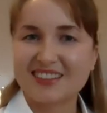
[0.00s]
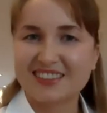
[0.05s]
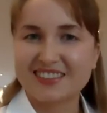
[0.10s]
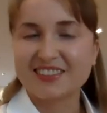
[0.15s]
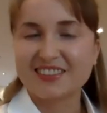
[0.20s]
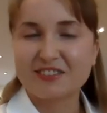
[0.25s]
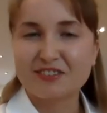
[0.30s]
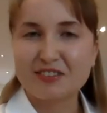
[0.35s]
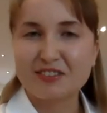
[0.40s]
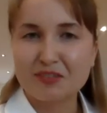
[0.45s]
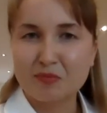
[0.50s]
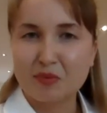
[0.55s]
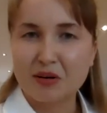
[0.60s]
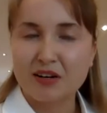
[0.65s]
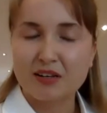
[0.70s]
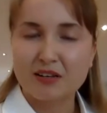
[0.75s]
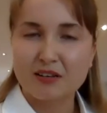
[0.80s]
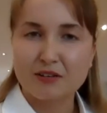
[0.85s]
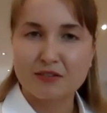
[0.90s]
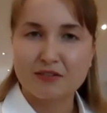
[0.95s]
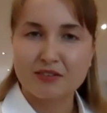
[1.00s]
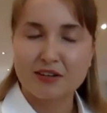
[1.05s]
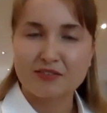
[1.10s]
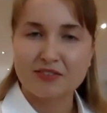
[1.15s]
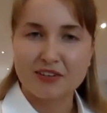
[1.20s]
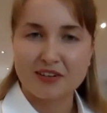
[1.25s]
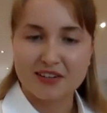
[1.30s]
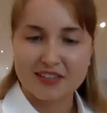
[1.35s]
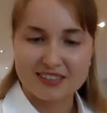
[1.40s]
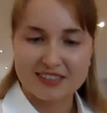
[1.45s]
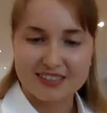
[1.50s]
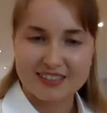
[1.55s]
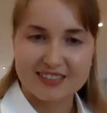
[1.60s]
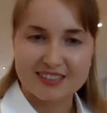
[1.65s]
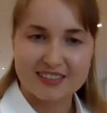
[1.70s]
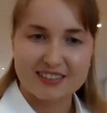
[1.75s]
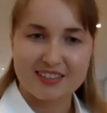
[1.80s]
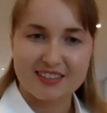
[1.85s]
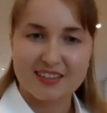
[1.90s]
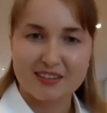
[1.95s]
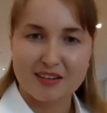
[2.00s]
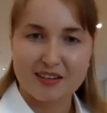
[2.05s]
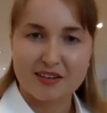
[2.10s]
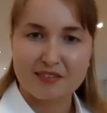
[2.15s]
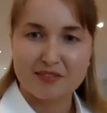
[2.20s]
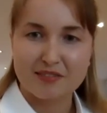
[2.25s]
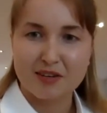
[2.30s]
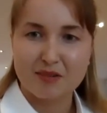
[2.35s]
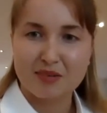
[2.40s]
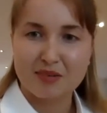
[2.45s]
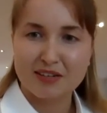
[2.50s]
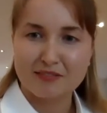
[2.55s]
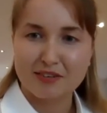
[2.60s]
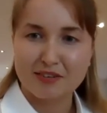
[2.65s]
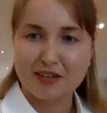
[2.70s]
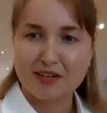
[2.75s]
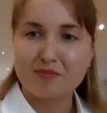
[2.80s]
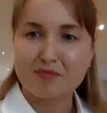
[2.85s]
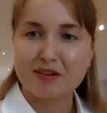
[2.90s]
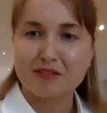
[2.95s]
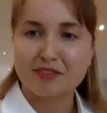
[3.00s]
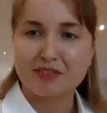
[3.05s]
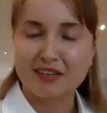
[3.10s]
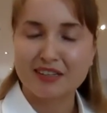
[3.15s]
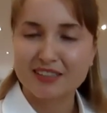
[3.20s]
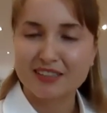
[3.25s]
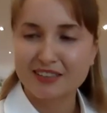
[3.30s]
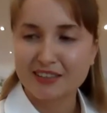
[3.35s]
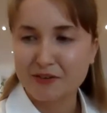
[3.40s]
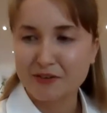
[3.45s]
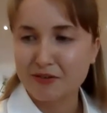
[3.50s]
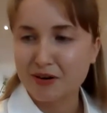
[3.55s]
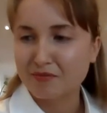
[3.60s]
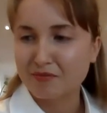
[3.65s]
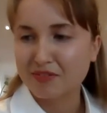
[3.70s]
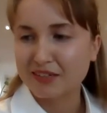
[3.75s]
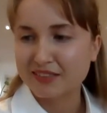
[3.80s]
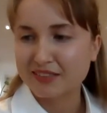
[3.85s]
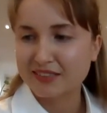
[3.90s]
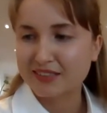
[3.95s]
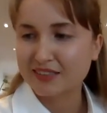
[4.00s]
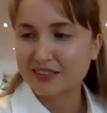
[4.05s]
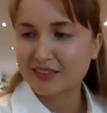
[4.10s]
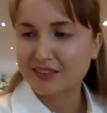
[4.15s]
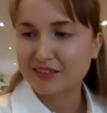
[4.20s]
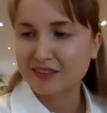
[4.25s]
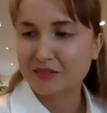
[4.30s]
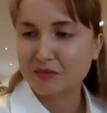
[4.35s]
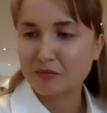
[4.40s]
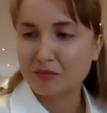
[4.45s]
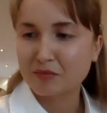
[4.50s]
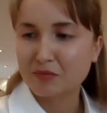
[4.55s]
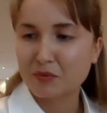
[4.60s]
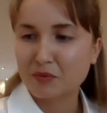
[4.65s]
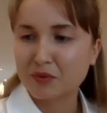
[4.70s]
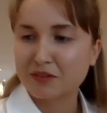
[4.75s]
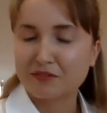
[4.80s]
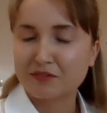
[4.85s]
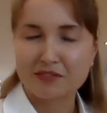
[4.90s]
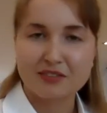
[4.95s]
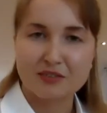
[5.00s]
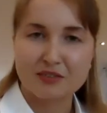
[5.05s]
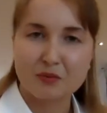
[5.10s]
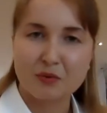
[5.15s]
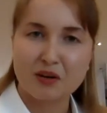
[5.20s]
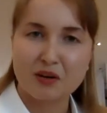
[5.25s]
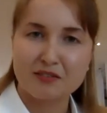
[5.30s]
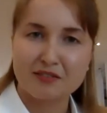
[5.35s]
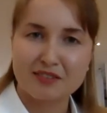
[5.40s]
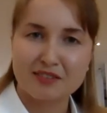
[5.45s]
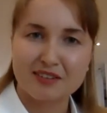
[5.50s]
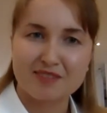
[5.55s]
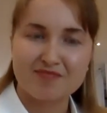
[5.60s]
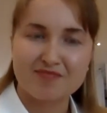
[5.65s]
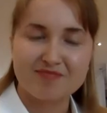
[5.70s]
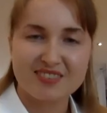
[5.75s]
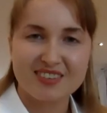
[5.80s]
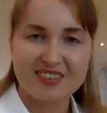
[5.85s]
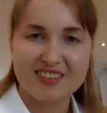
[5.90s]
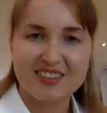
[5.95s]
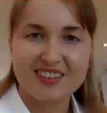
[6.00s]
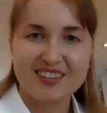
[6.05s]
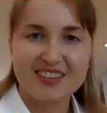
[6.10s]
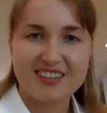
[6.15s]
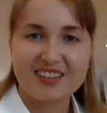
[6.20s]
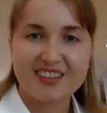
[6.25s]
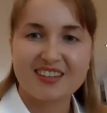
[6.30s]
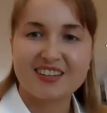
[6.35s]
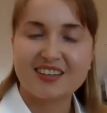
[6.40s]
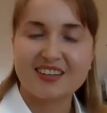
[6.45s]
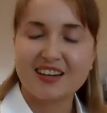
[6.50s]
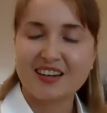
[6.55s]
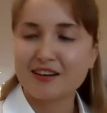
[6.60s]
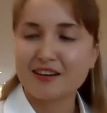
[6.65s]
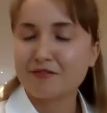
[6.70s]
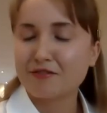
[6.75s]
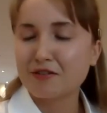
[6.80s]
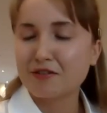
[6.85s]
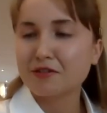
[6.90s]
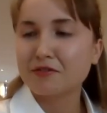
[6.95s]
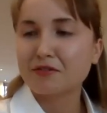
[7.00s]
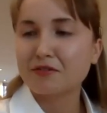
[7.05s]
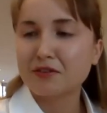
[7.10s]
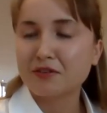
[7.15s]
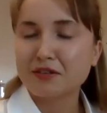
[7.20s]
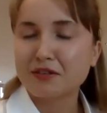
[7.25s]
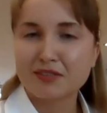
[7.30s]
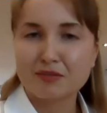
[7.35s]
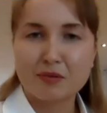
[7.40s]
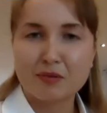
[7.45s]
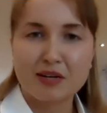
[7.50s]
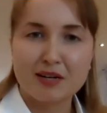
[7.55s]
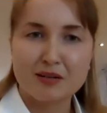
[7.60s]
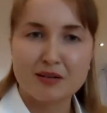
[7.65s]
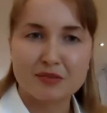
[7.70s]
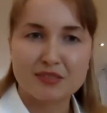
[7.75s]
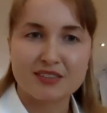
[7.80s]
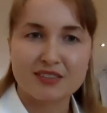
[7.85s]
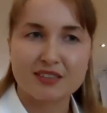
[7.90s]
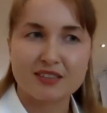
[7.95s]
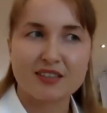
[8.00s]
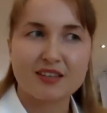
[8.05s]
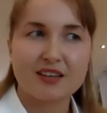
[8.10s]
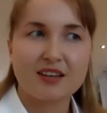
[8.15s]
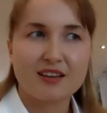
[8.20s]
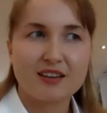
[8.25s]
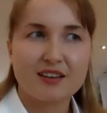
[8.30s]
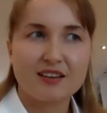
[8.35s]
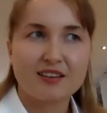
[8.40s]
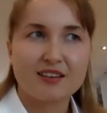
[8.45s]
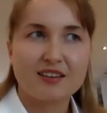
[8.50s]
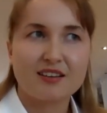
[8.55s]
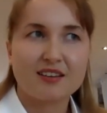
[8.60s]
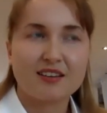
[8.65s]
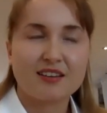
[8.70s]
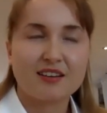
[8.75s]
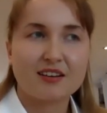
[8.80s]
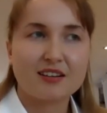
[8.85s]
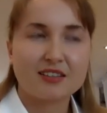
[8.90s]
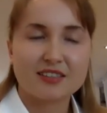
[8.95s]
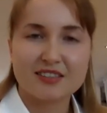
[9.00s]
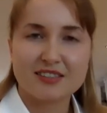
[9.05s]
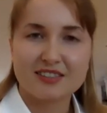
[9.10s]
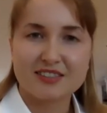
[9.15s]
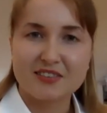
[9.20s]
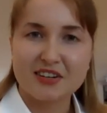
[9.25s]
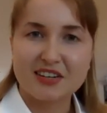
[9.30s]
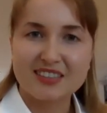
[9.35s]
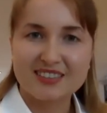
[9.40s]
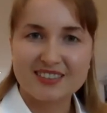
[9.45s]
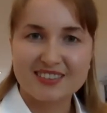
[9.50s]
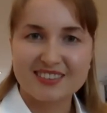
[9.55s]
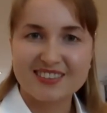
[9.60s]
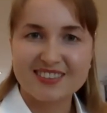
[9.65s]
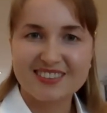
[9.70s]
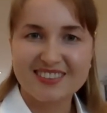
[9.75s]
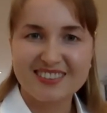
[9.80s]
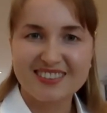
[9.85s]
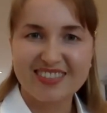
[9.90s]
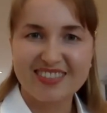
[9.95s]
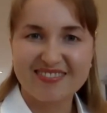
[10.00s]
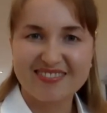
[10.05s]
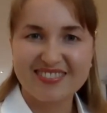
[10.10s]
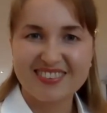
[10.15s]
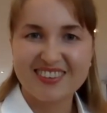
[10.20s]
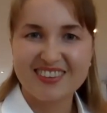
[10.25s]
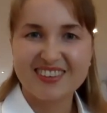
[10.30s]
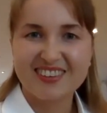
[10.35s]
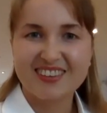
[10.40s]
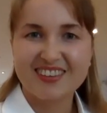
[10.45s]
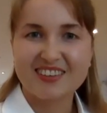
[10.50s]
who inspire a lot of other artists. And I believe Hilma af Klint, who I'm fascinated with, is one of them. And I thought of you as perhaps an artist writer, a